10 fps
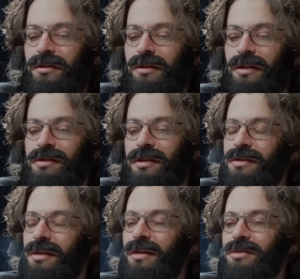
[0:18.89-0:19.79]
It's the
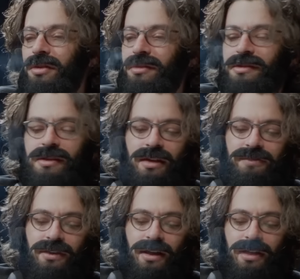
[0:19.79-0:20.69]
cities aren't
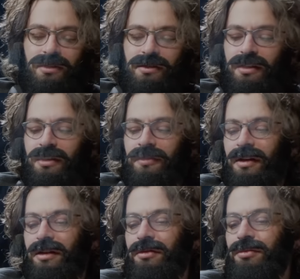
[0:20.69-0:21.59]
safe, and uh,
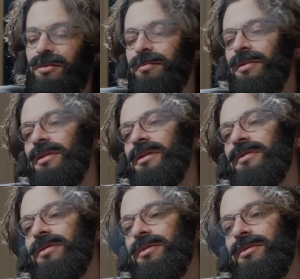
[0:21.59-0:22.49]
you wouldn't
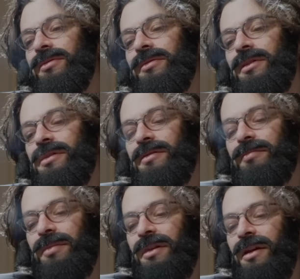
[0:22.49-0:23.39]
believe who is
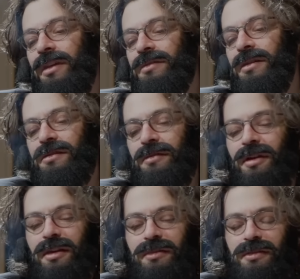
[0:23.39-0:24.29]
being
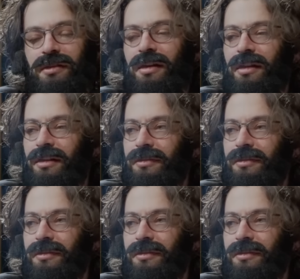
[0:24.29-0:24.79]
anti-Semitic today.